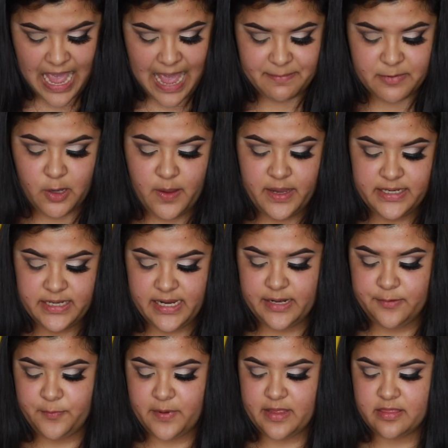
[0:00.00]
I'm going
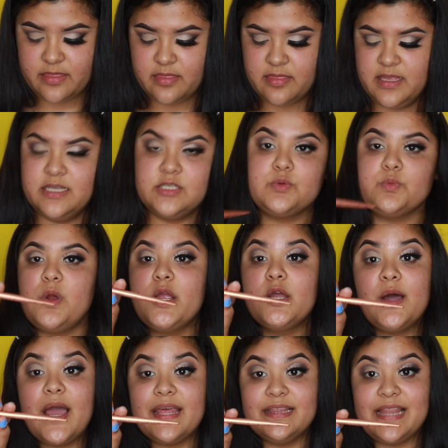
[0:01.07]
in with this
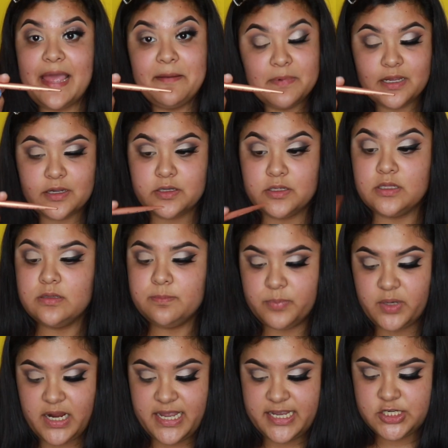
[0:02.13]
Royal and Nickel
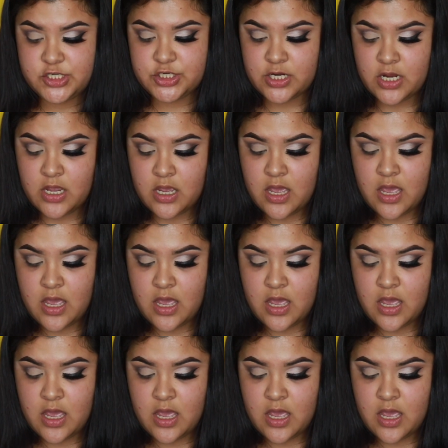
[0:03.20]
brush.